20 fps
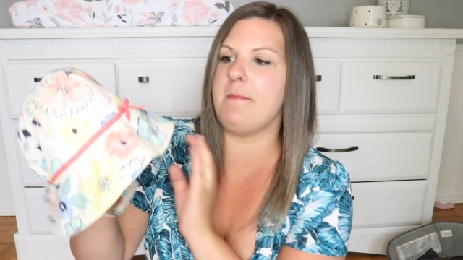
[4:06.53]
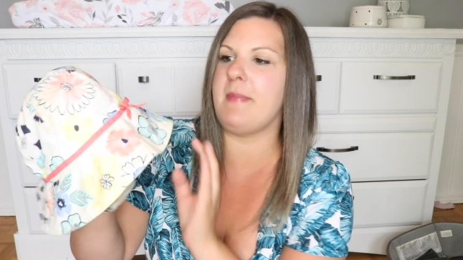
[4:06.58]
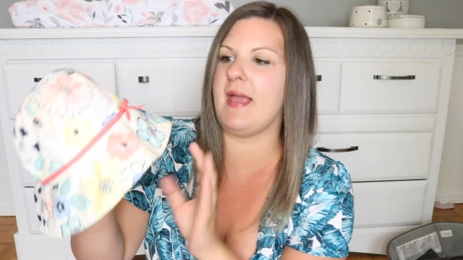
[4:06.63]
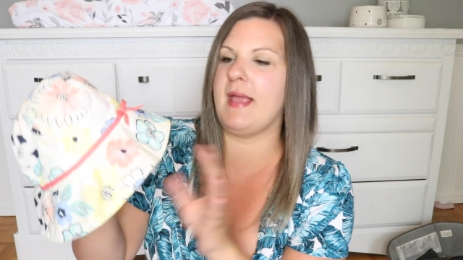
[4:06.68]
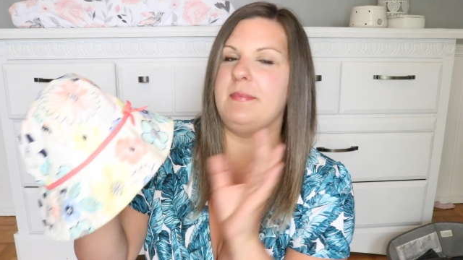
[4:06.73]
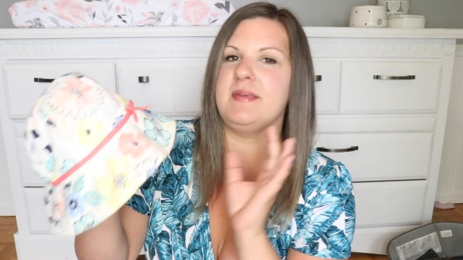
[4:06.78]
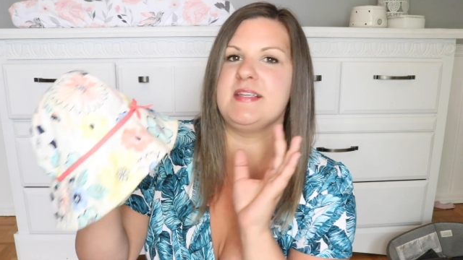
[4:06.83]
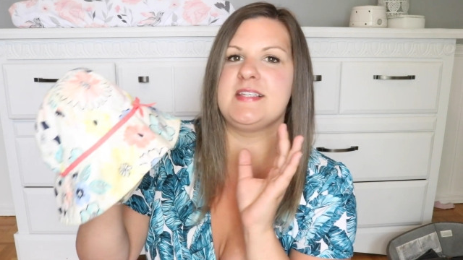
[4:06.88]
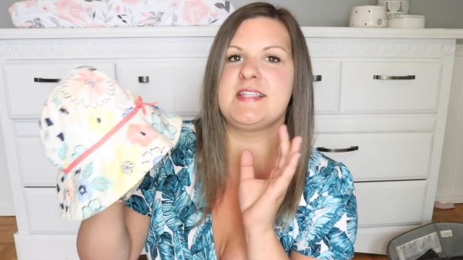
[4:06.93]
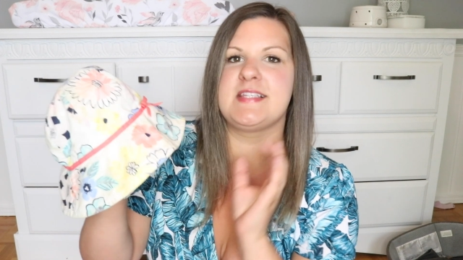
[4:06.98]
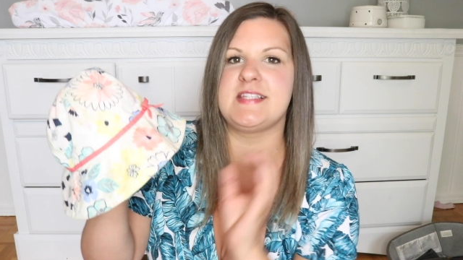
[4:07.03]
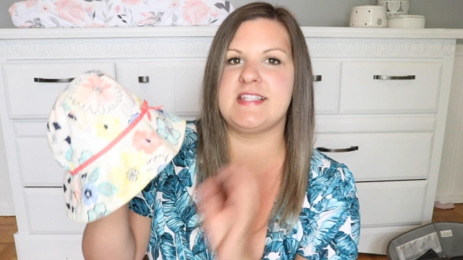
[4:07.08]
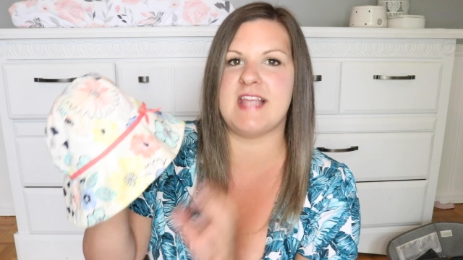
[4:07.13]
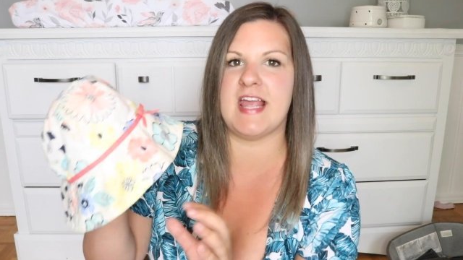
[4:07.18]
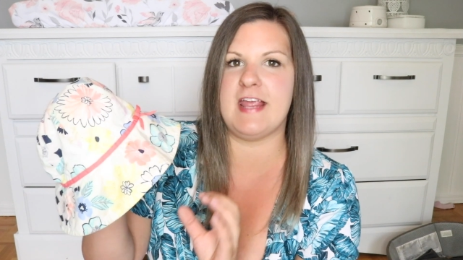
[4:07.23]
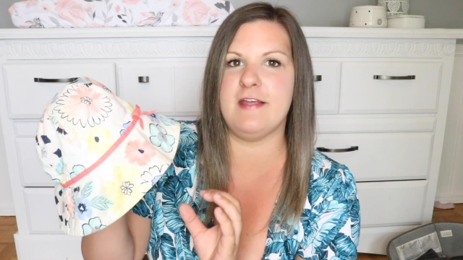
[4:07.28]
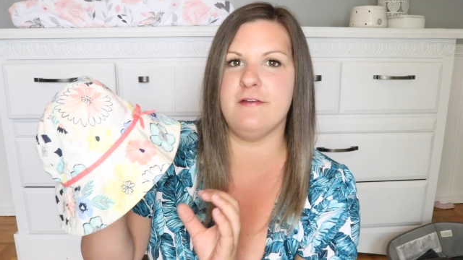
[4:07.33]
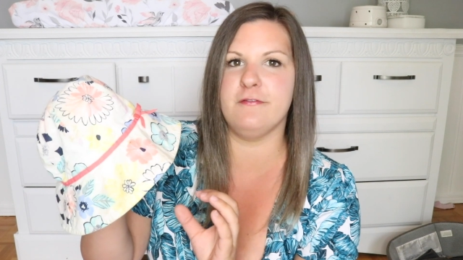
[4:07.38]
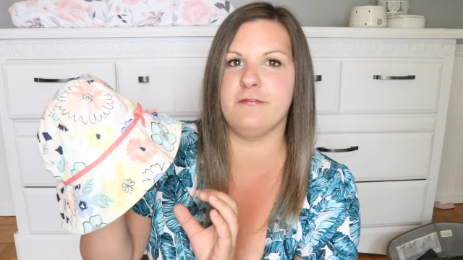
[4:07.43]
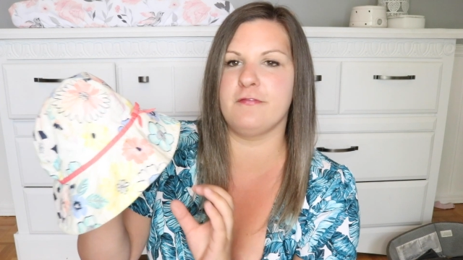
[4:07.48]
babies
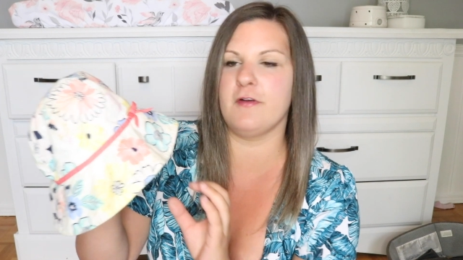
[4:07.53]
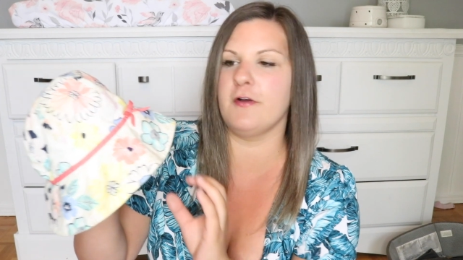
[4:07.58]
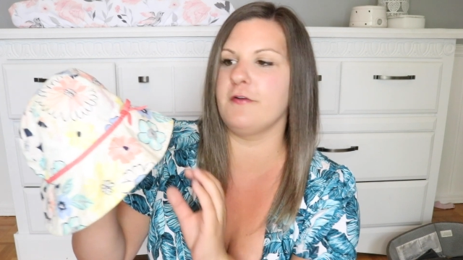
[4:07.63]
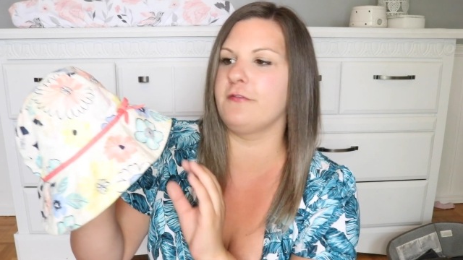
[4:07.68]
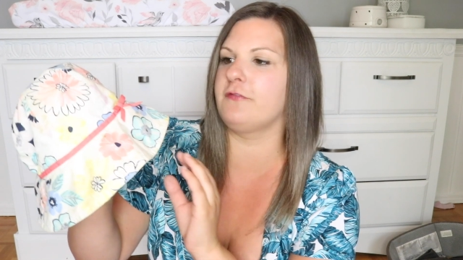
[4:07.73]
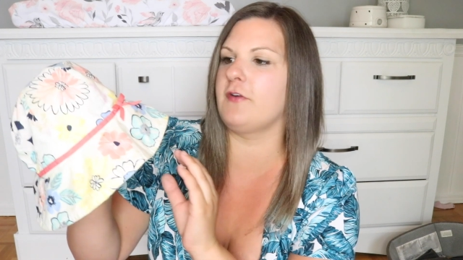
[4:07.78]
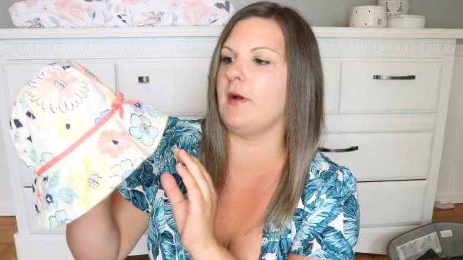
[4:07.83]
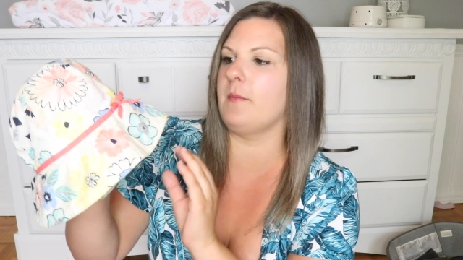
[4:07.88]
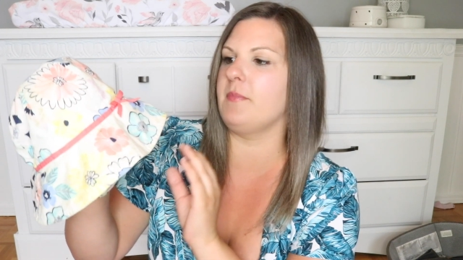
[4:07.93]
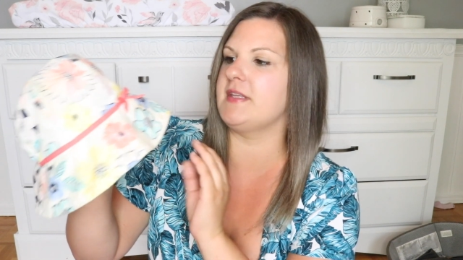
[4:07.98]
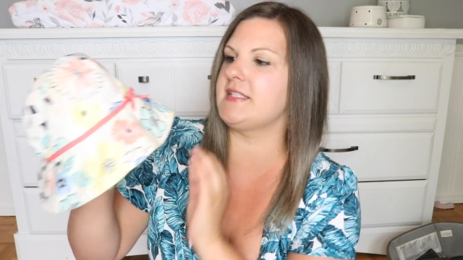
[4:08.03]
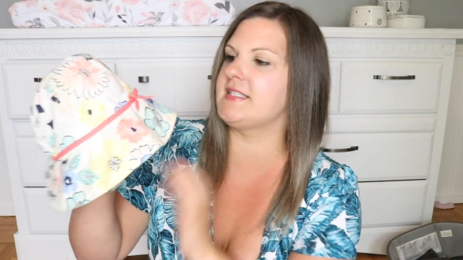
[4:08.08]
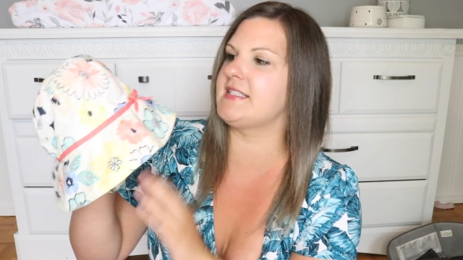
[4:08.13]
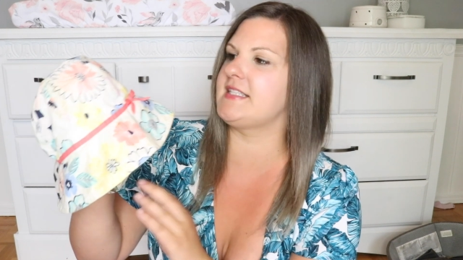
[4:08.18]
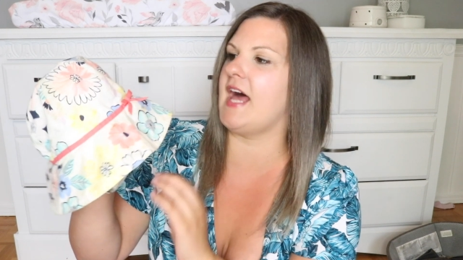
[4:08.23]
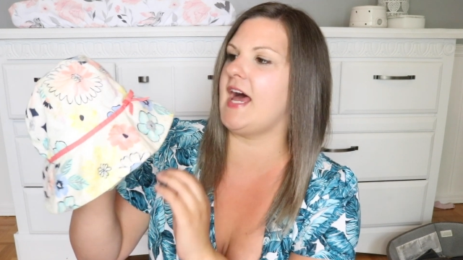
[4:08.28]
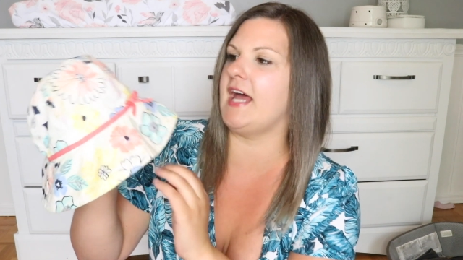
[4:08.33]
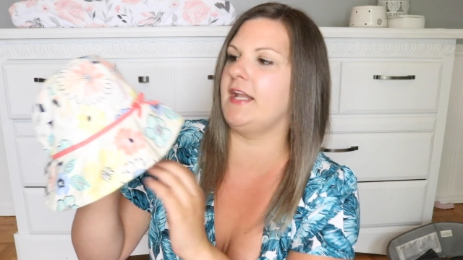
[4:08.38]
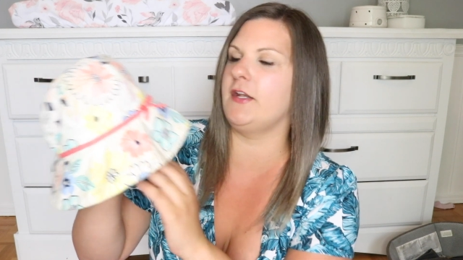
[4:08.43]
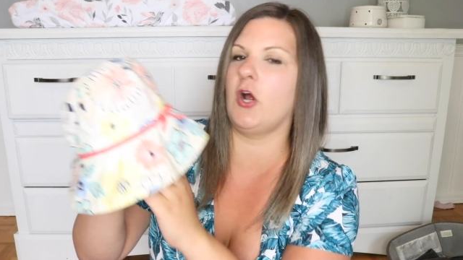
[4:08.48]
safe from the
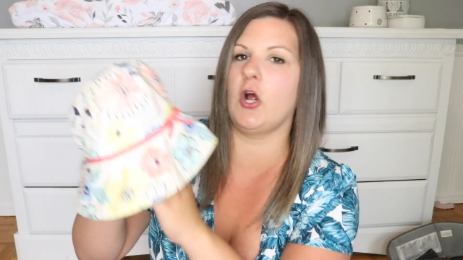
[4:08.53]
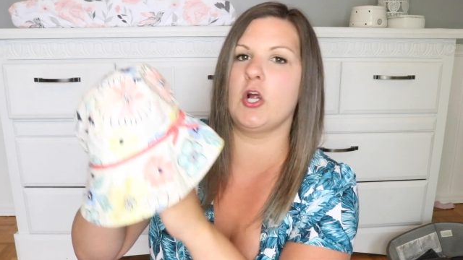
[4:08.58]
sun